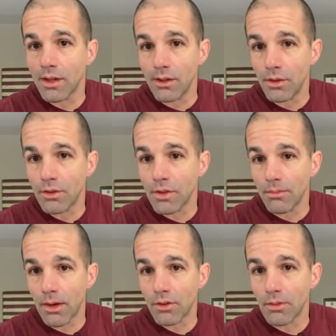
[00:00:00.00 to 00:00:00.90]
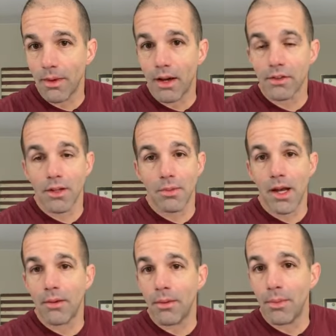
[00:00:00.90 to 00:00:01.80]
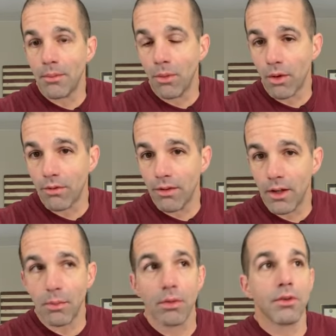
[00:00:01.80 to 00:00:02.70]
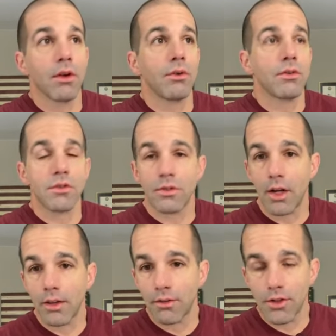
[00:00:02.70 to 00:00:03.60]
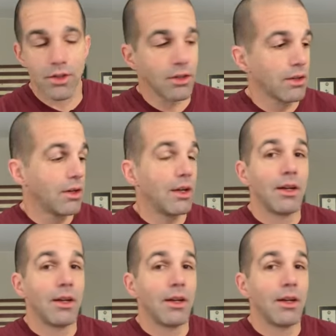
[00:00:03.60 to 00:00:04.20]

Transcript: they lose some muscle mass, they become a bit more feeble. So strength for sure.